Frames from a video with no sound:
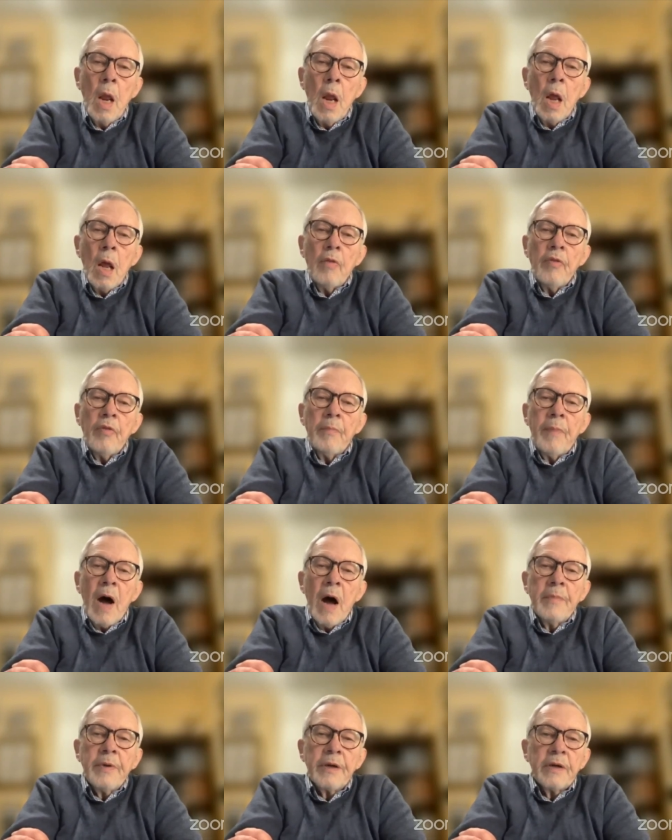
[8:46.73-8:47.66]
The
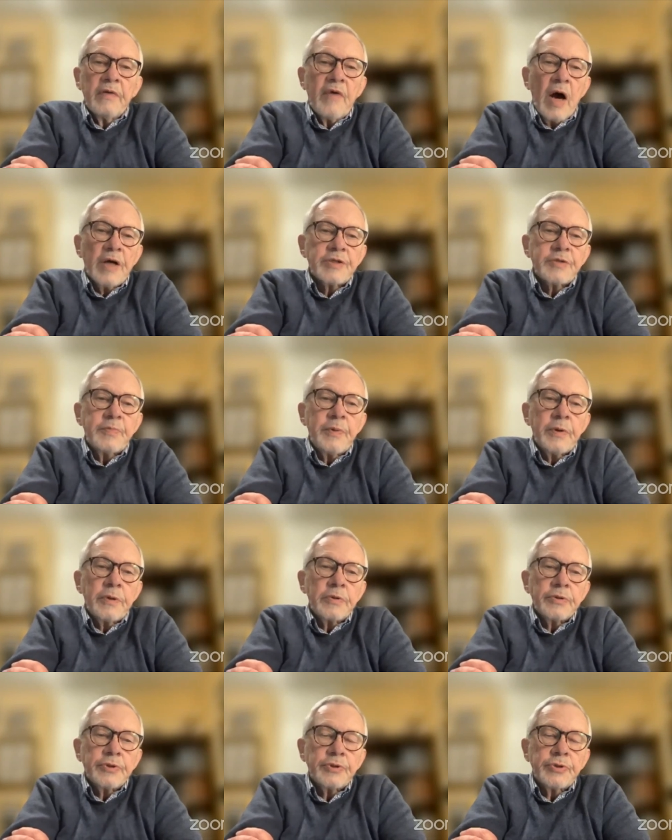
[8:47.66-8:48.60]
bombing of
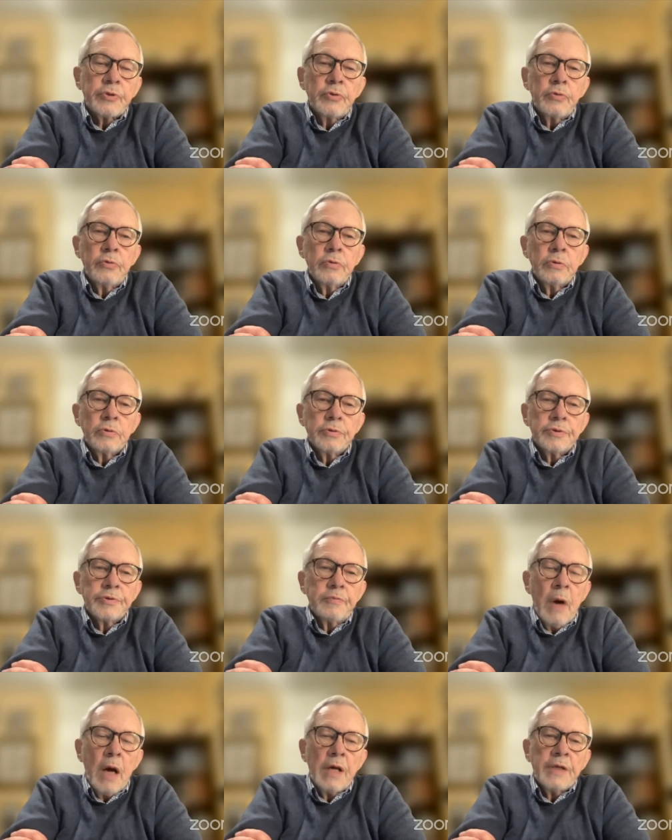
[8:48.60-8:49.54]
hospitals, schools,
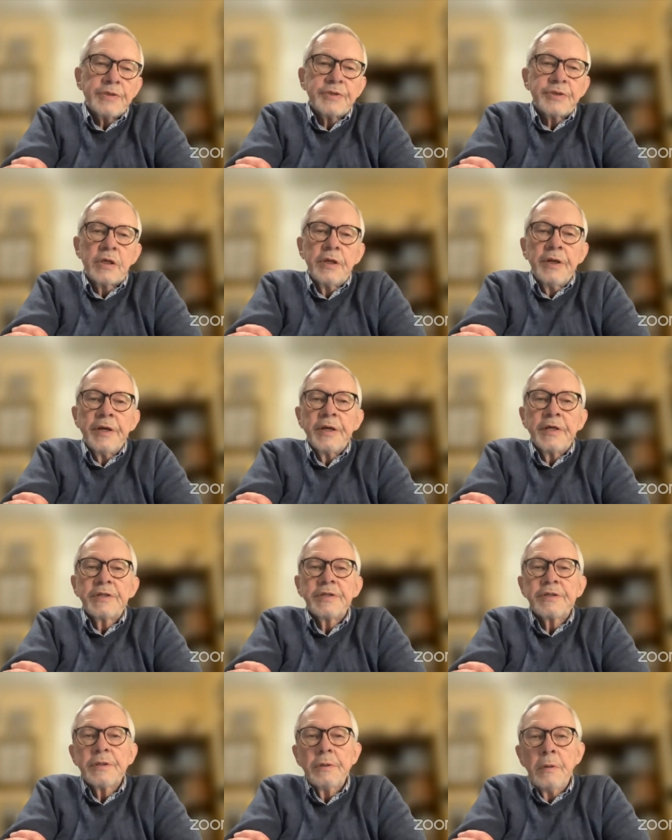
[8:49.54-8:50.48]
mosques,
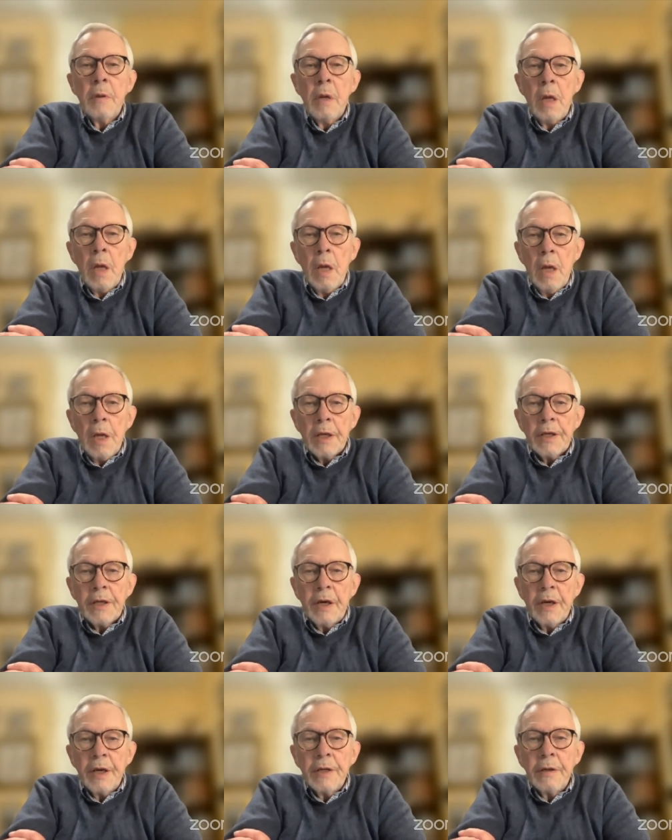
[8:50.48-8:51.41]
clinics,
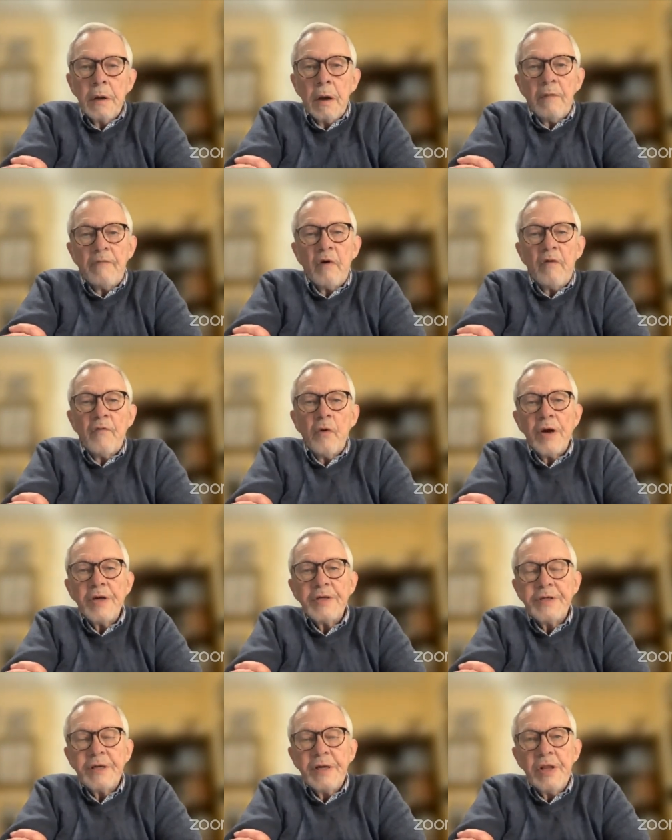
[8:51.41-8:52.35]
killing of over
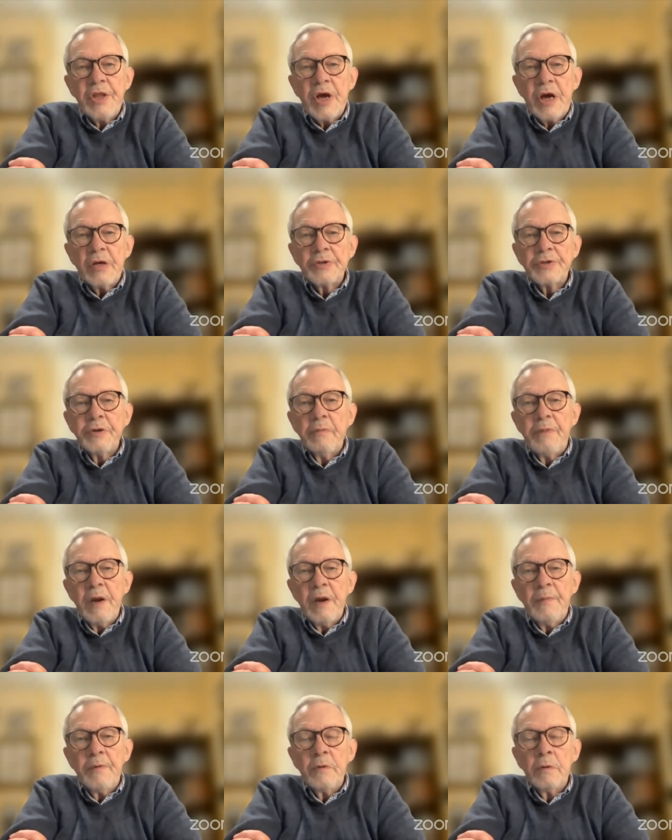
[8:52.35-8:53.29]
18,000
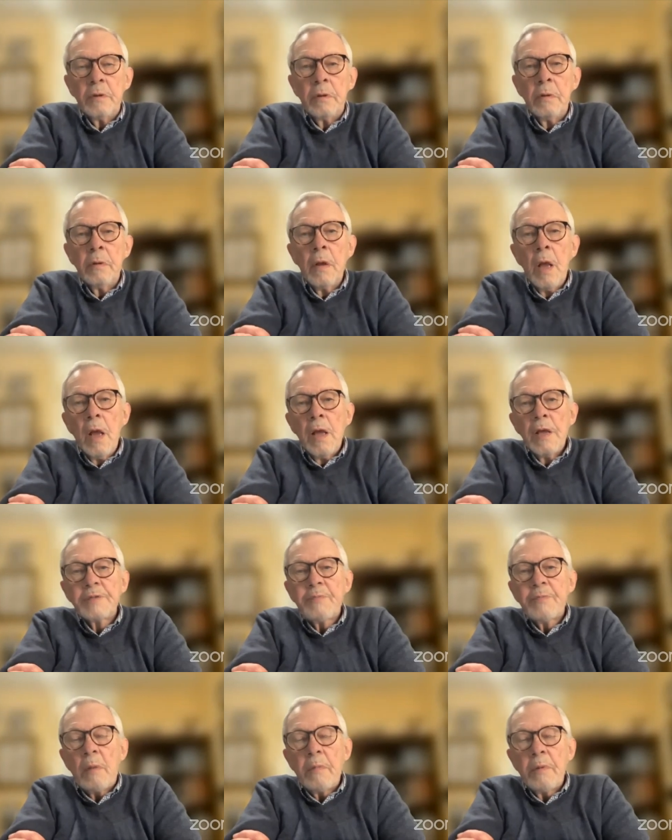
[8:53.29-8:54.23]
people.
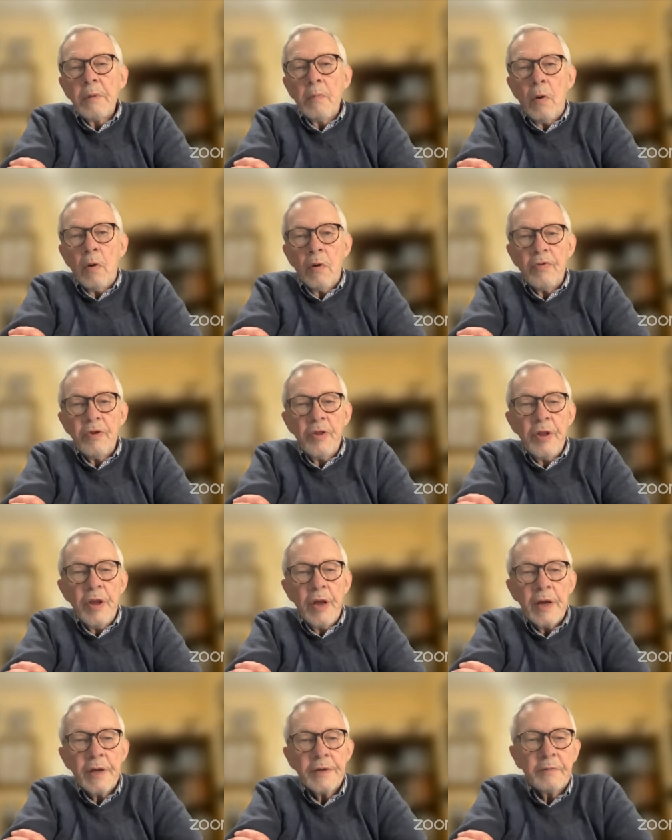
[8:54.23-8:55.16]
It's probably more than
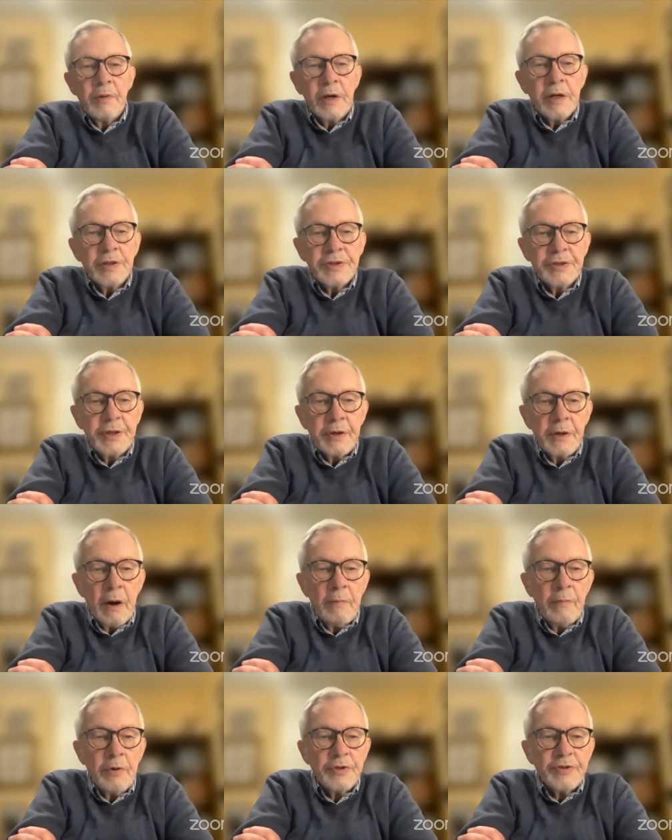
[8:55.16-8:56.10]
that because the
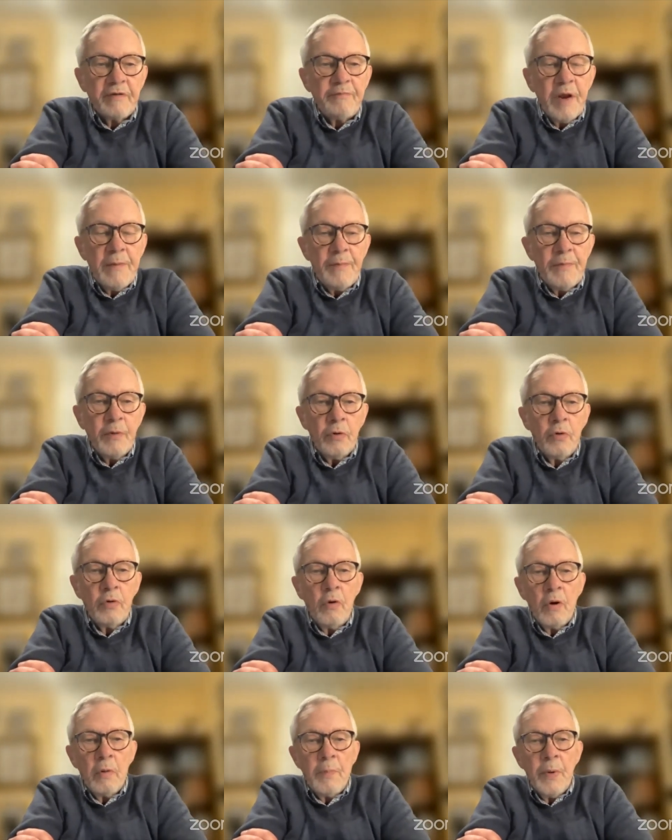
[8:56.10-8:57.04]
numbers of people
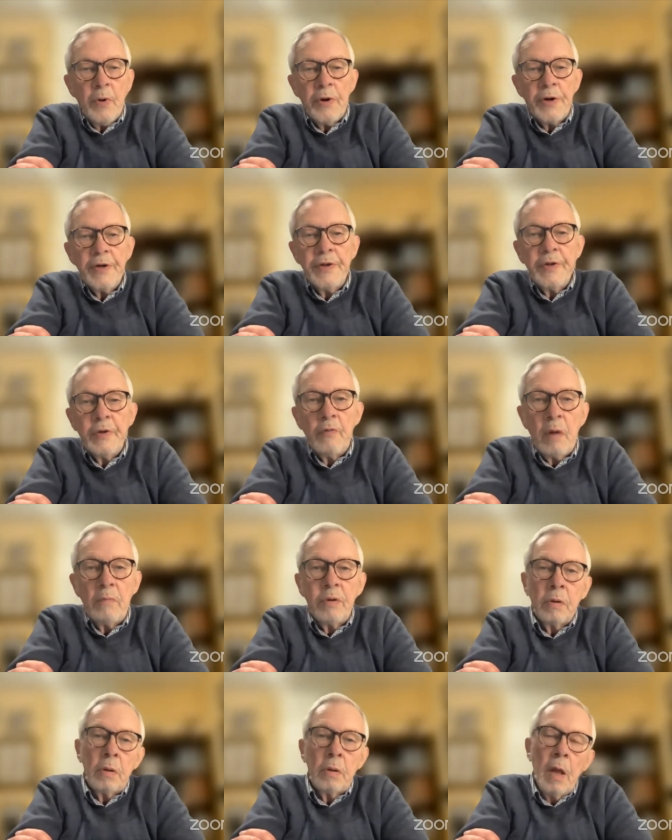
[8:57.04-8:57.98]
who are buried in the
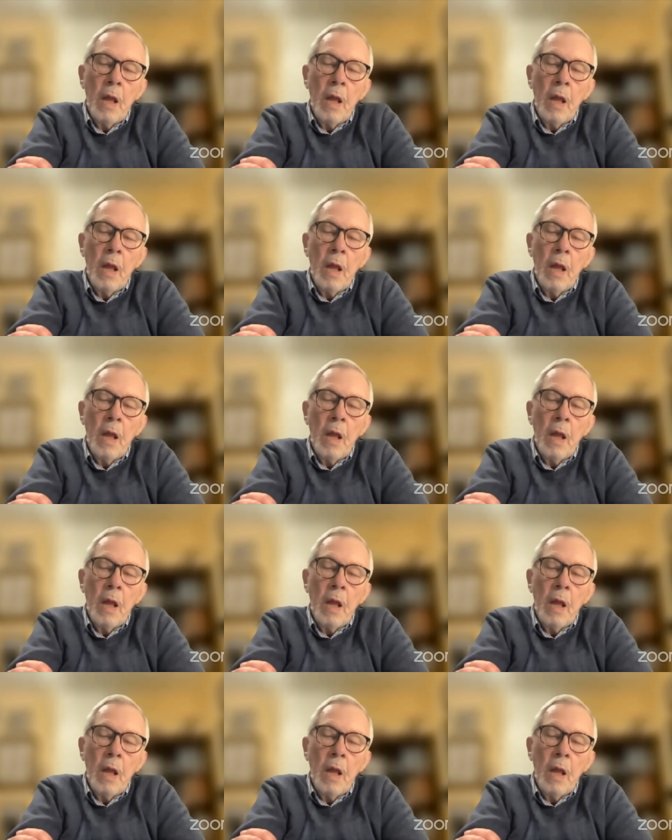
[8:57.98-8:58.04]
rubble